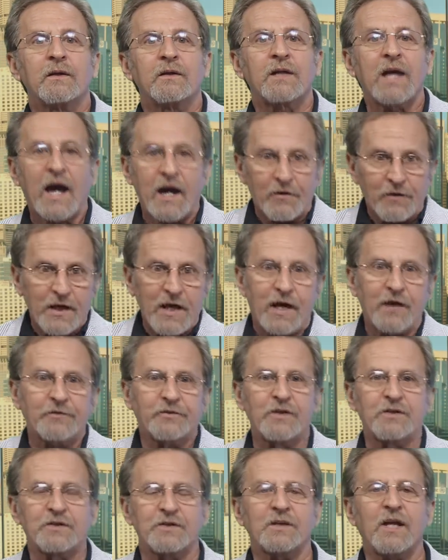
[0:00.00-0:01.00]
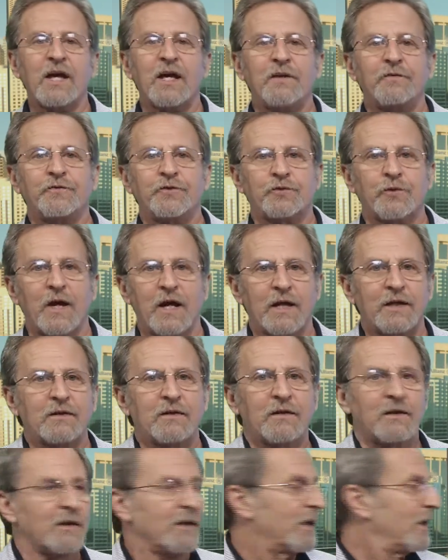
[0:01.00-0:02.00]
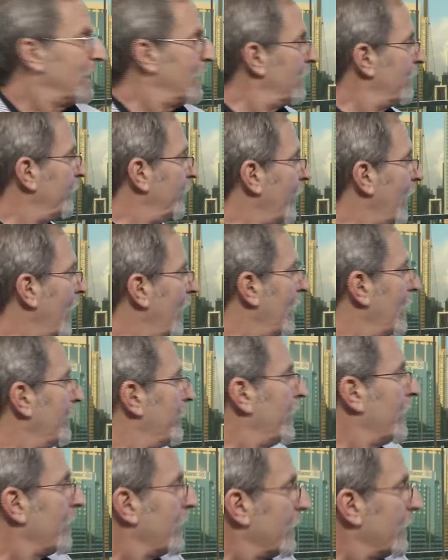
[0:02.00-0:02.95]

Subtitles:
carry out the slave trade involve